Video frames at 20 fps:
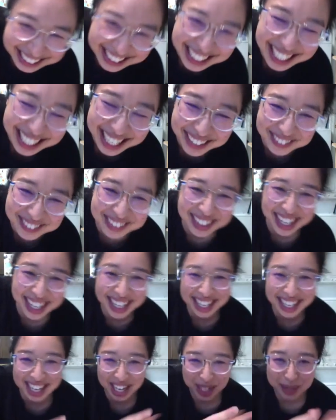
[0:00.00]

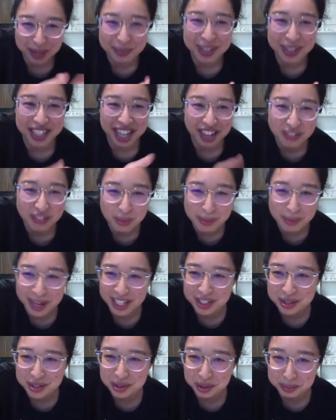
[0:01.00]
I admit I have a bias
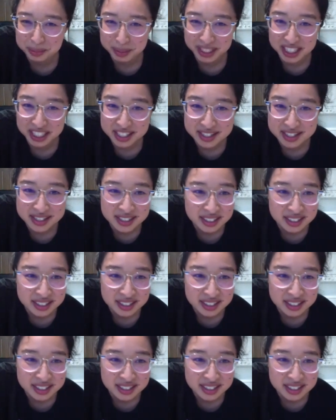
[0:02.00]
toward bunnies.